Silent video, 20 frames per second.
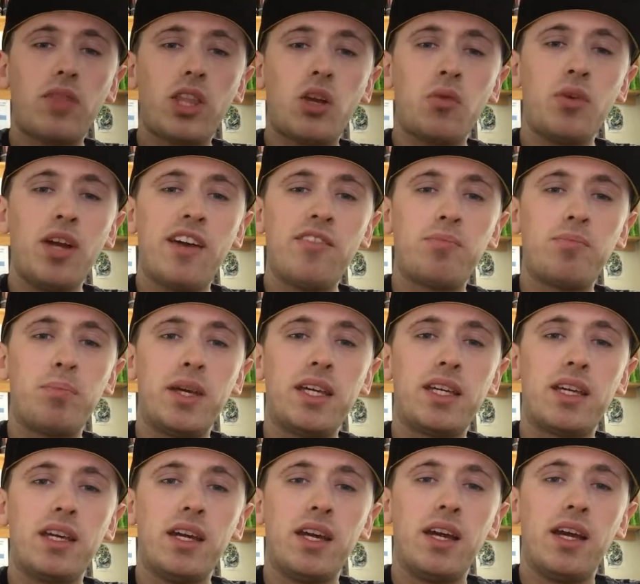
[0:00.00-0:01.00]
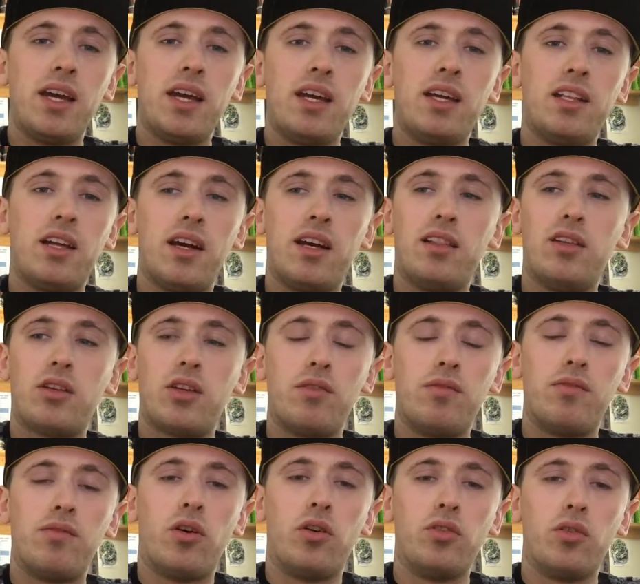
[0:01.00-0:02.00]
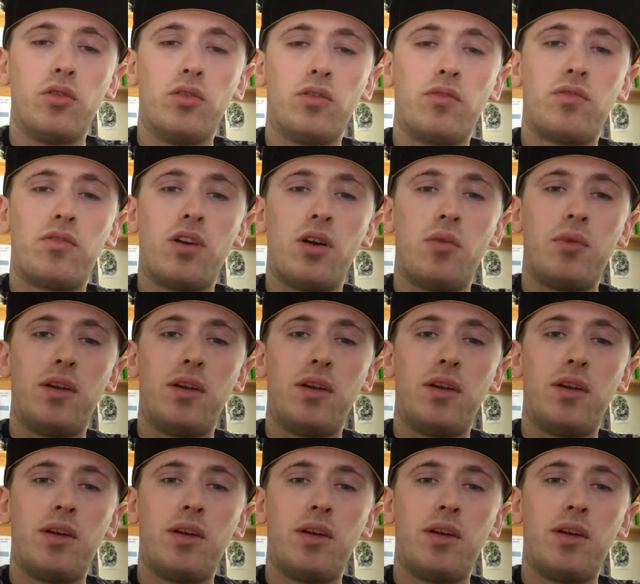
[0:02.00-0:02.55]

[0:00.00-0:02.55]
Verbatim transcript: We have big looking font on the front.